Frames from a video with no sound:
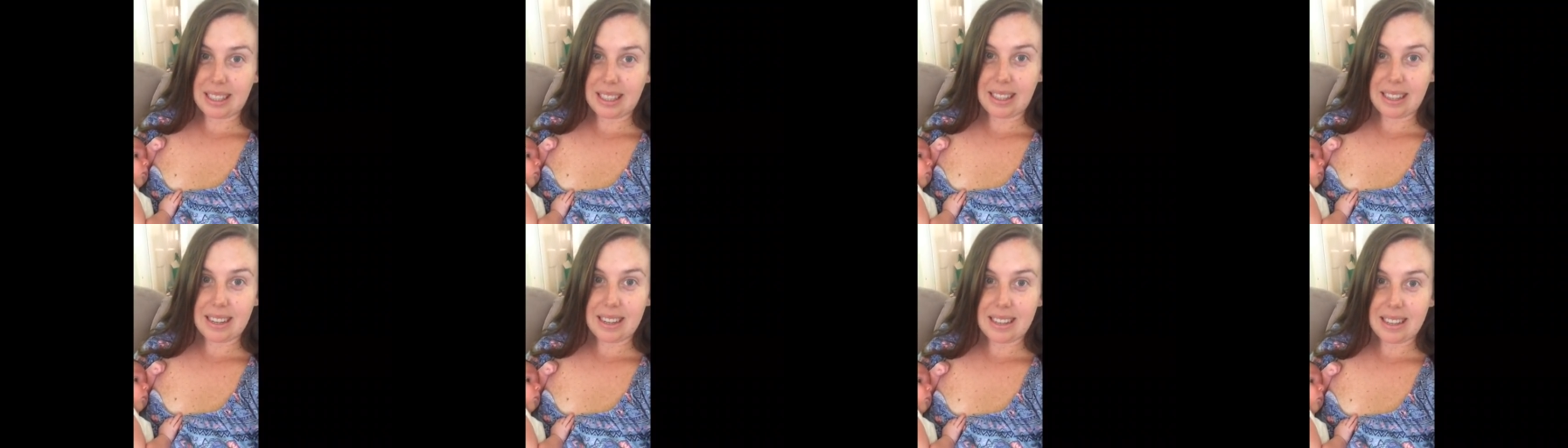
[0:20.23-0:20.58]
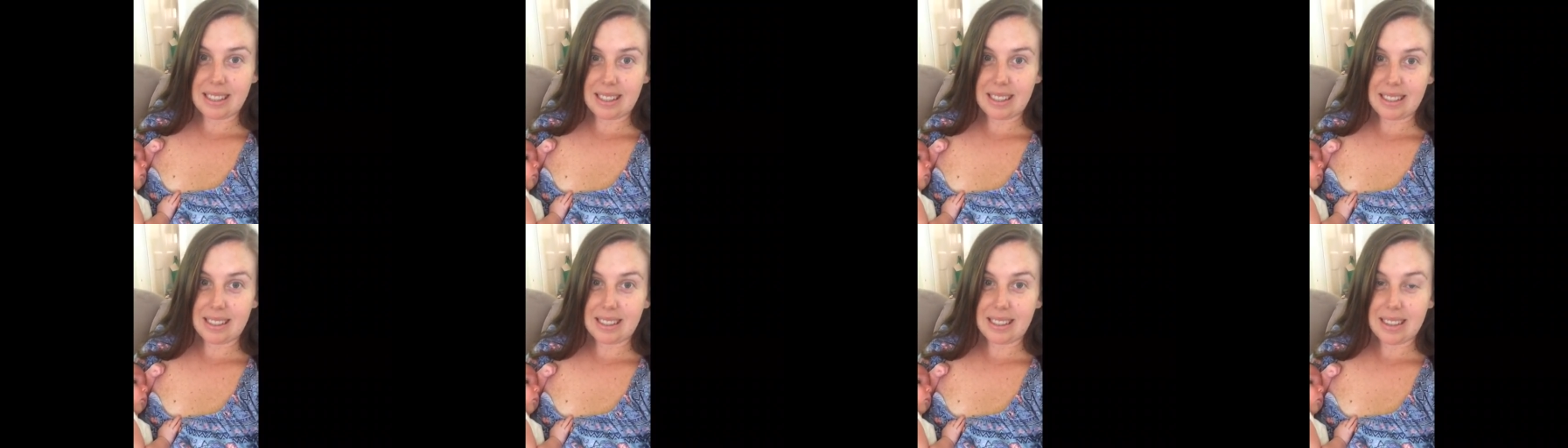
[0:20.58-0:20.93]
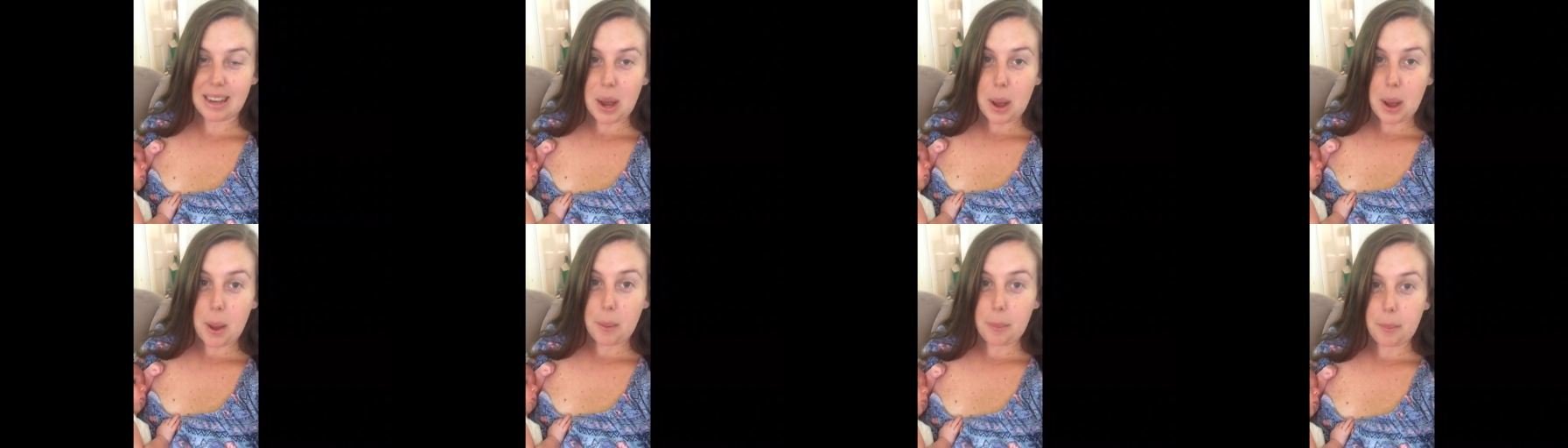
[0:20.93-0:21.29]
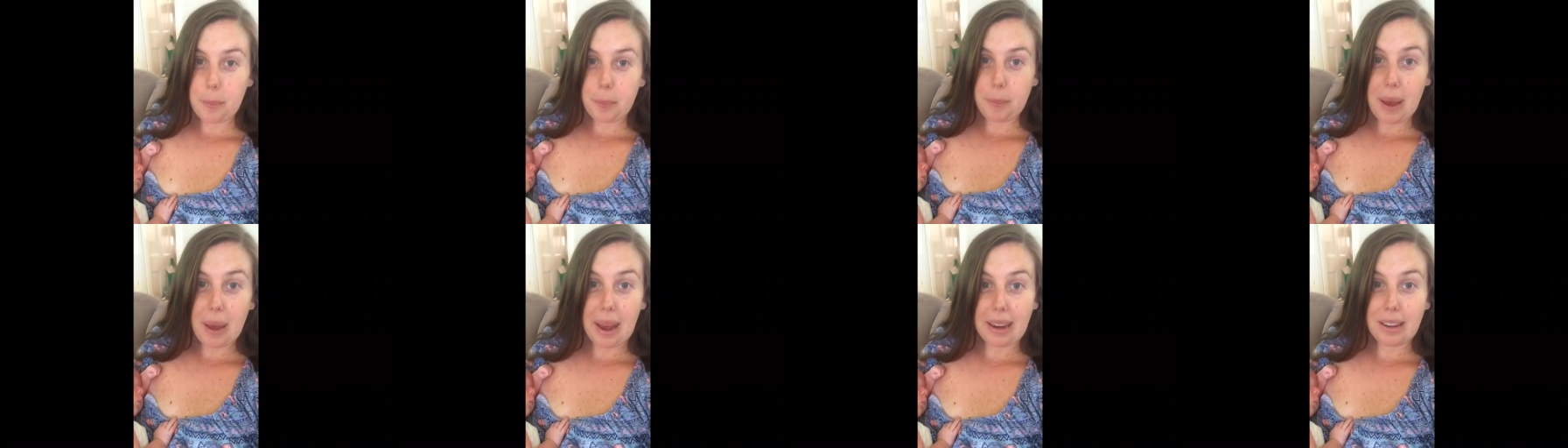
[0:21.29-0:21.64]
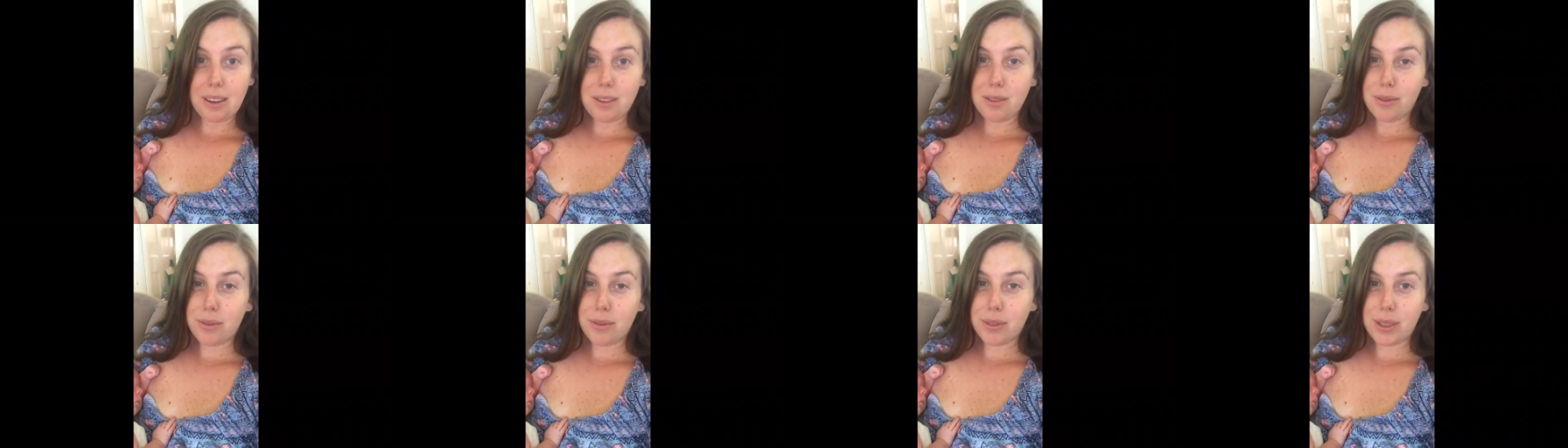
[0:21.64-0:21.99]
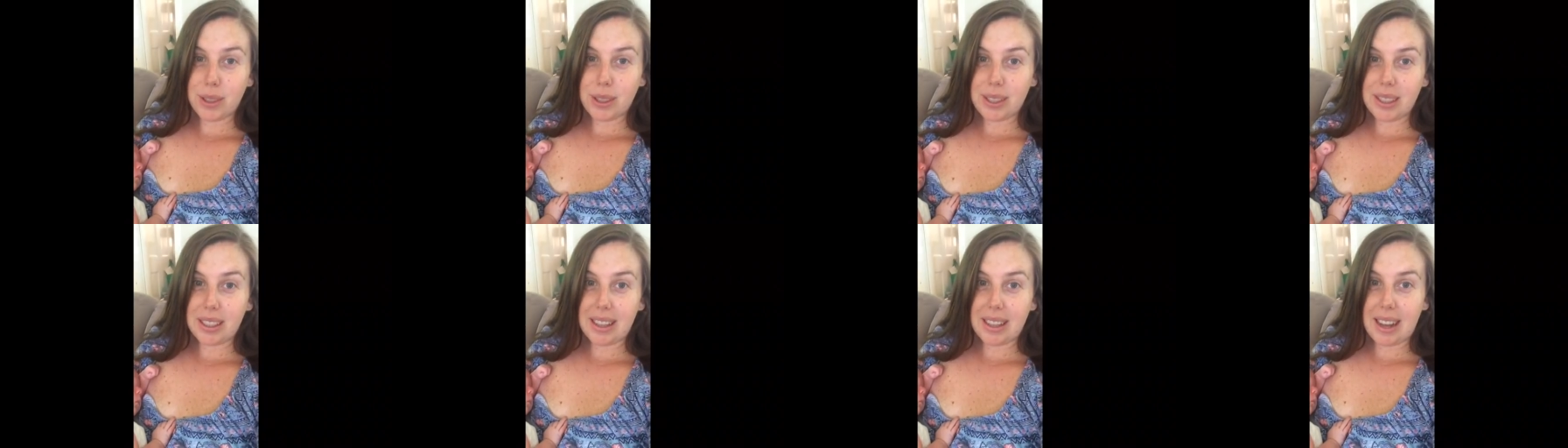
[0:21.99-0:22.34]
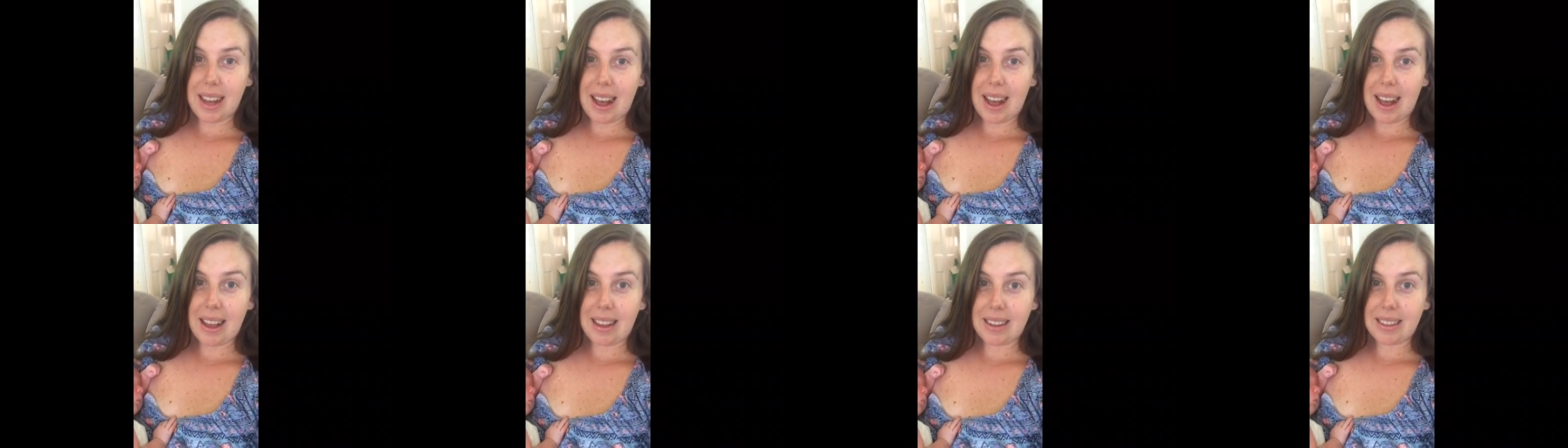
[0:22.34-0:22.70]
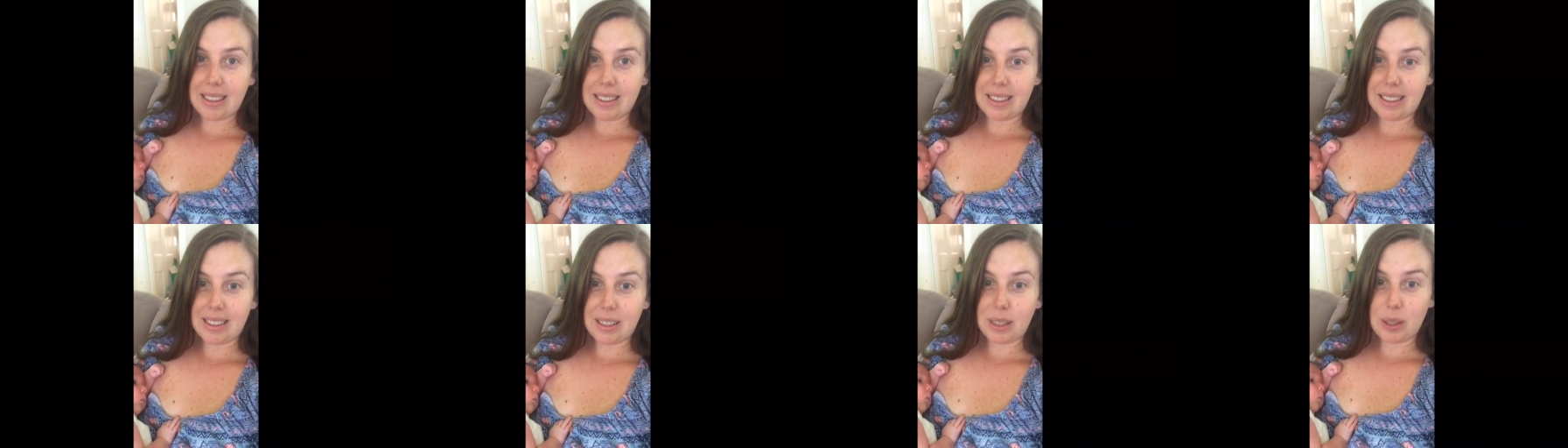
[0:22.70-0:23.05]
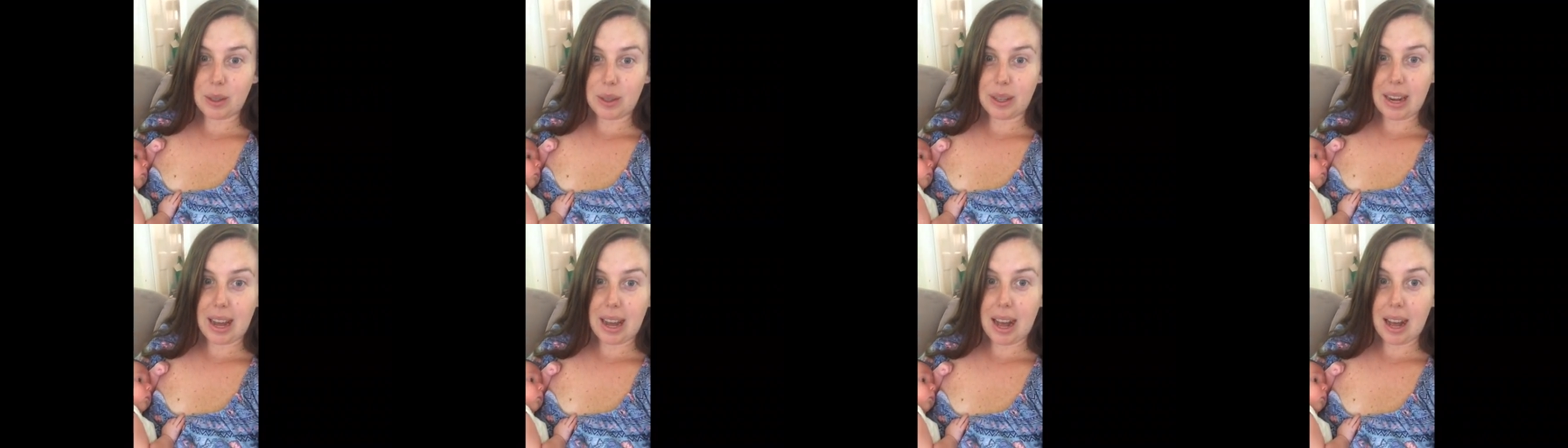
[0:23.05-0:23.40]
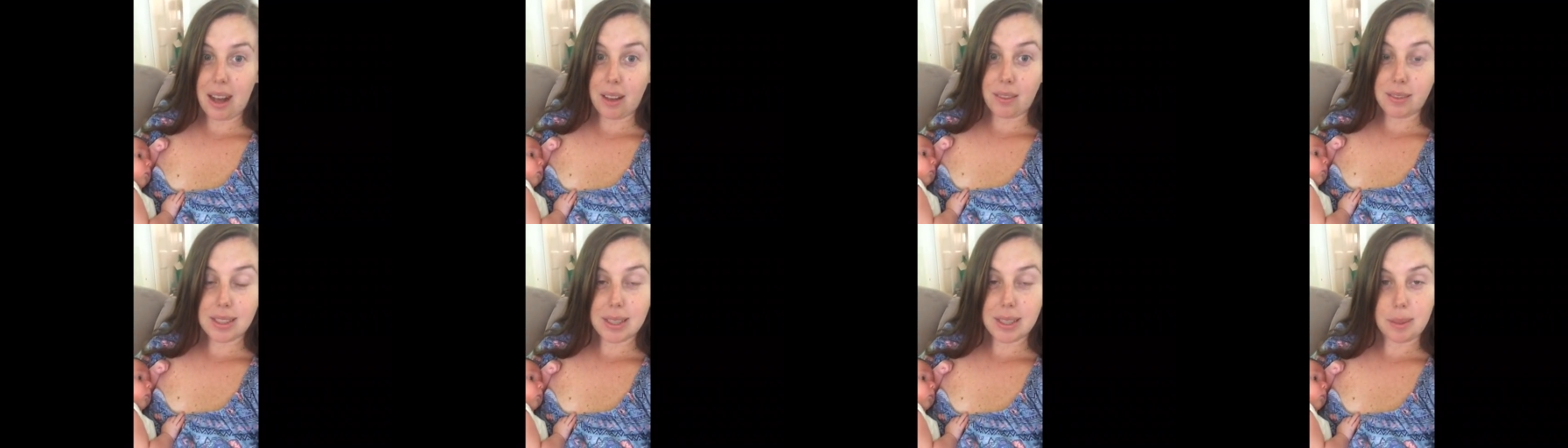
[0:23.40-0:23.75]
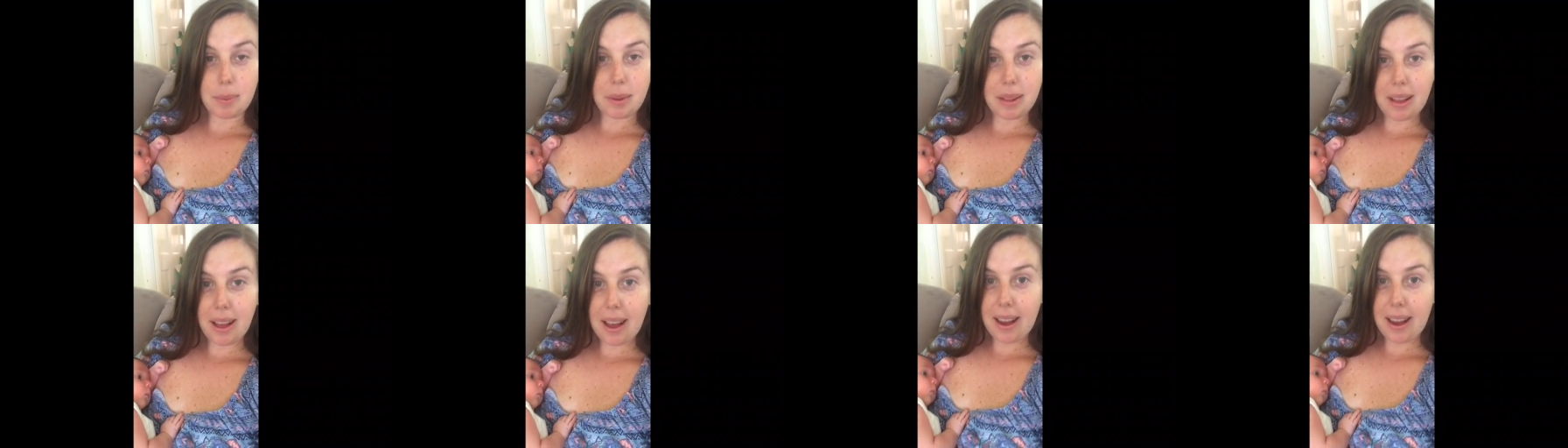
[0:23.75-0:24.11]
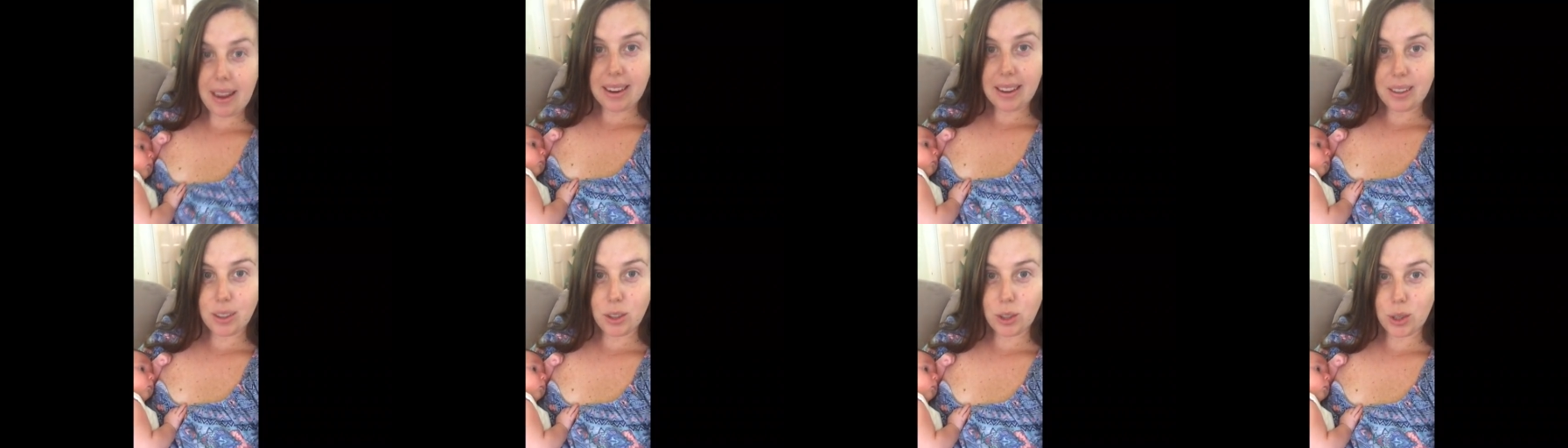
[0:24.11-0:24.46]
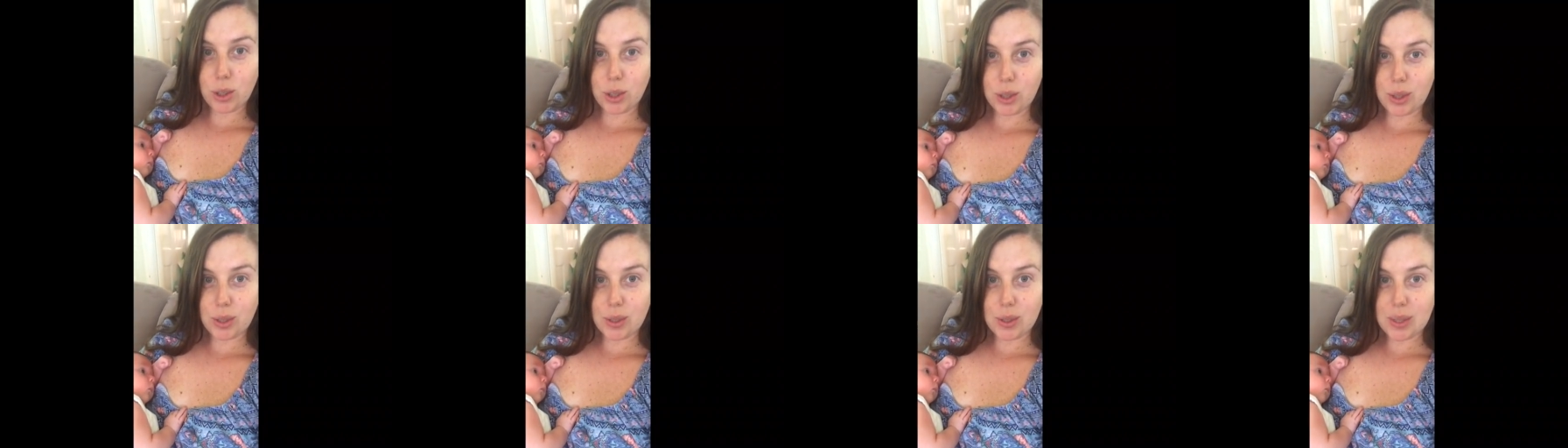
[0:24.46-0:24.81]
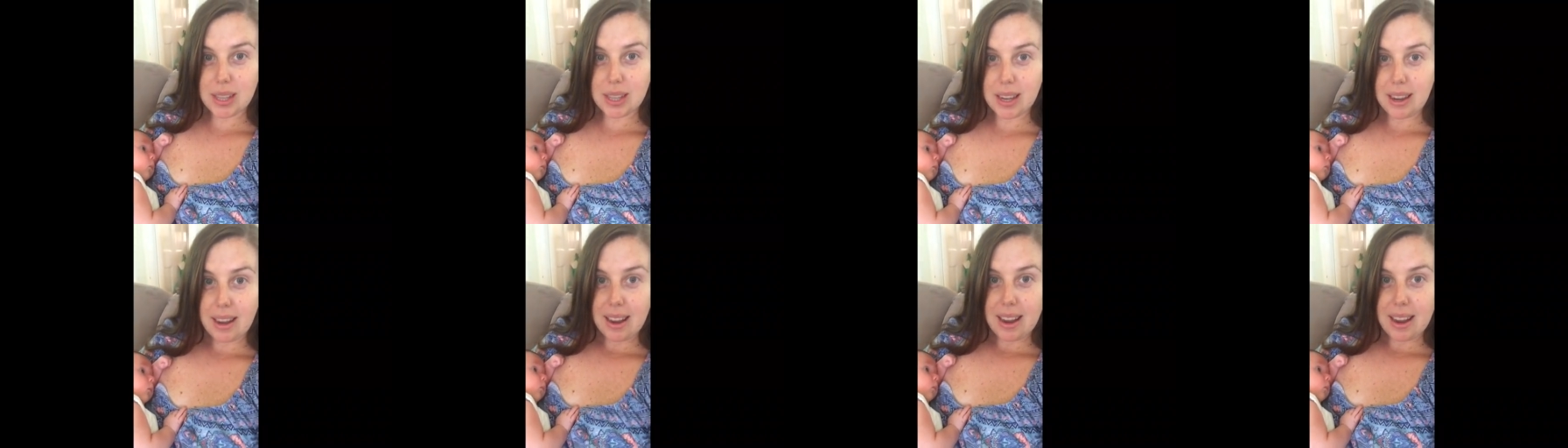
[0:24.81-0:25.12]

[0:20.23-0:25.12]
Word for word: It is painful and you can have supply issues